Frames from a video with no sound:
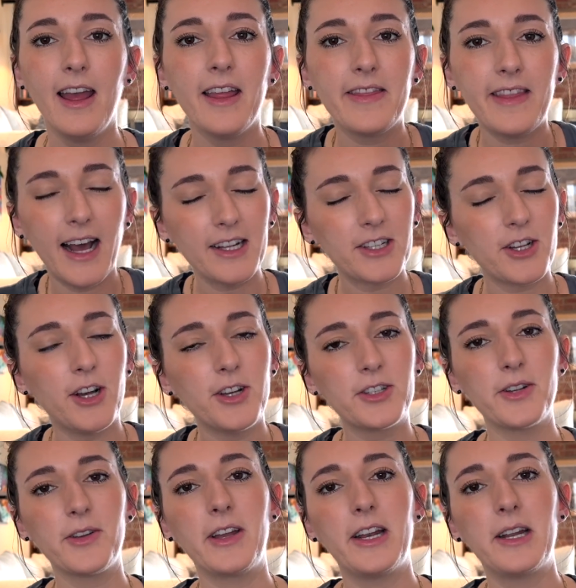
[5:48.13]
that's
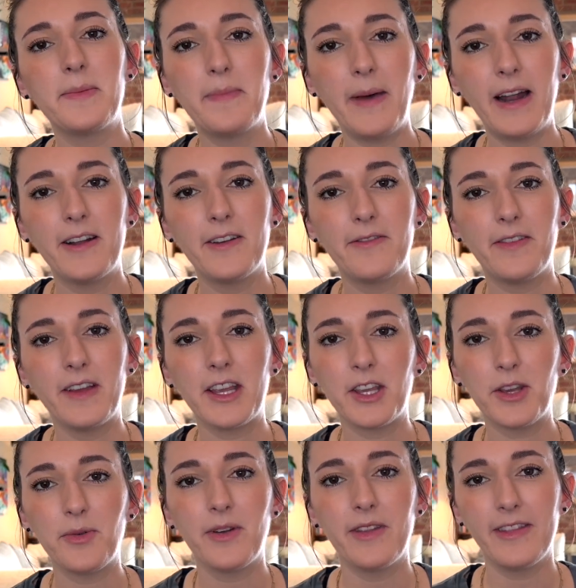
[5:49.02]
also going to
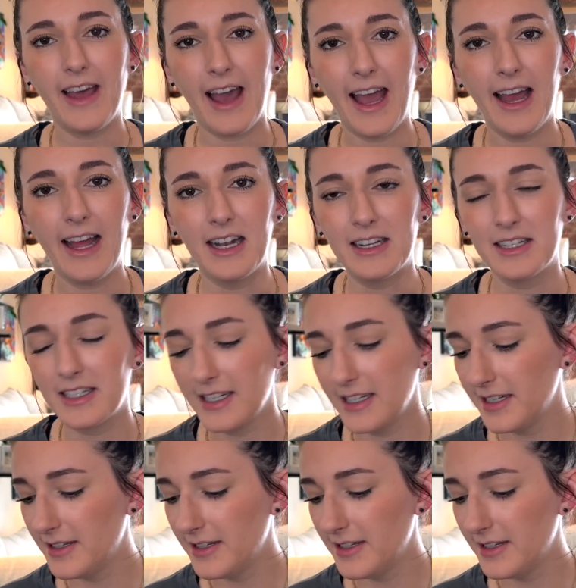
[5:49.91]
benefit you in the end.